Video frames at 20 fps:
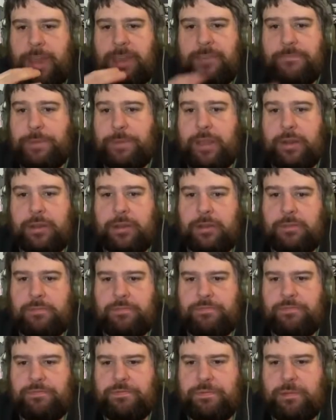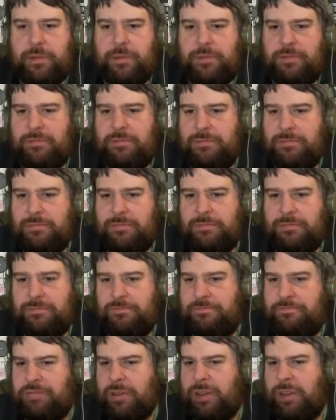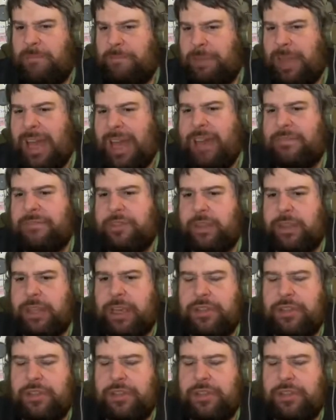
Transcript: been probably a bit after this,